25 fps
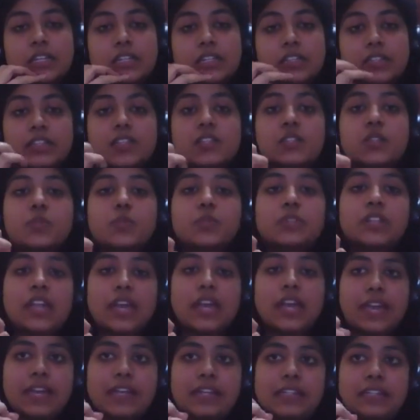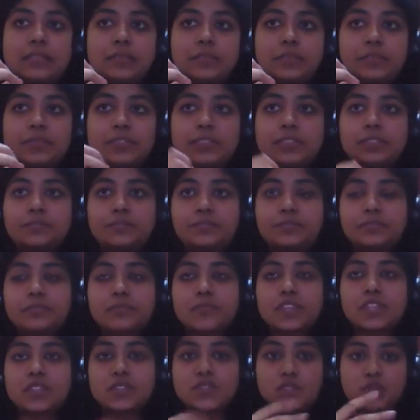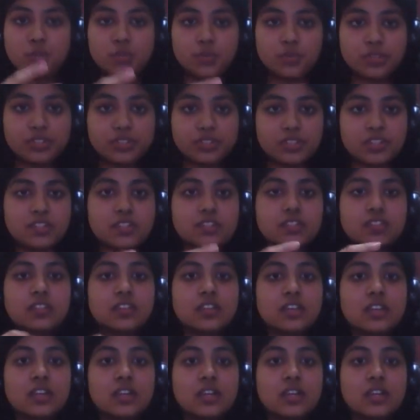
This will help students